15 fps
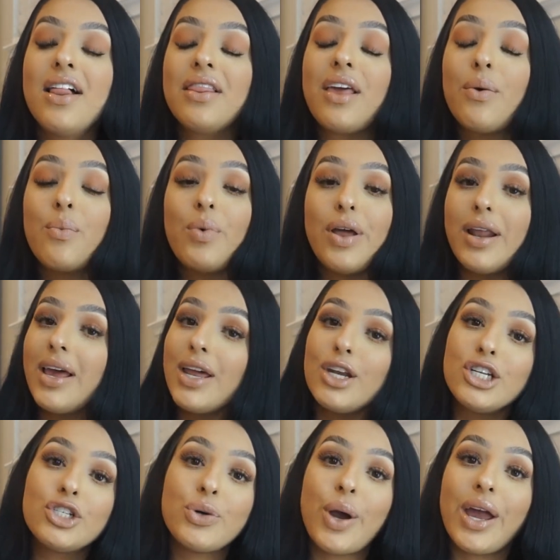They went ahead
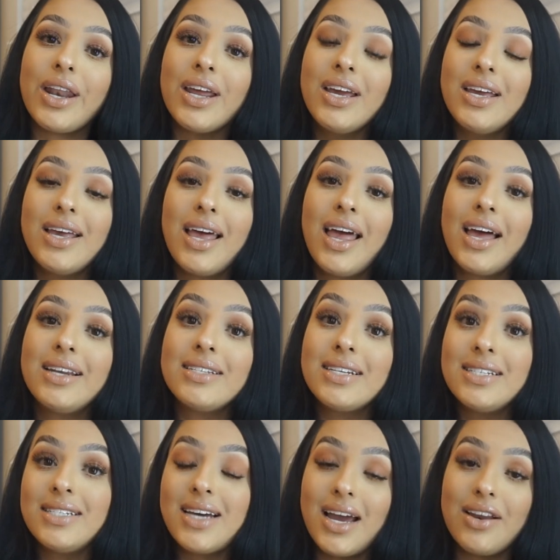and tried it and
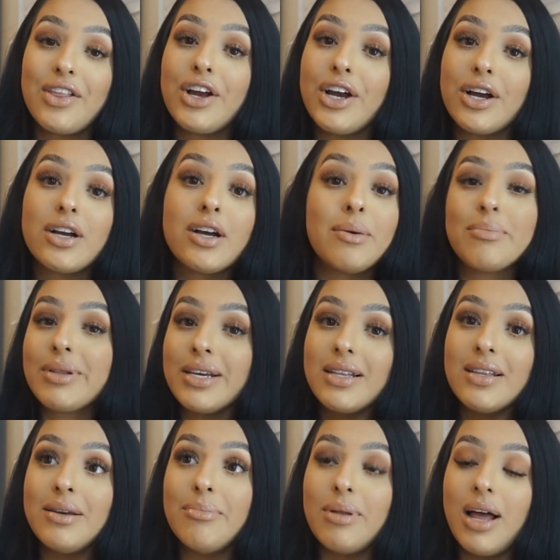it dyed their hair
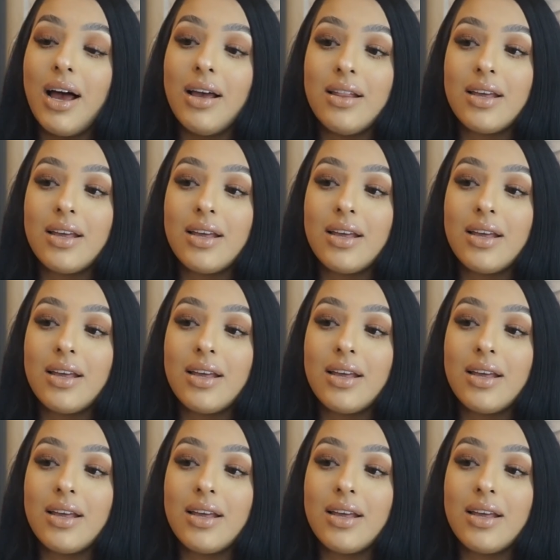completely black.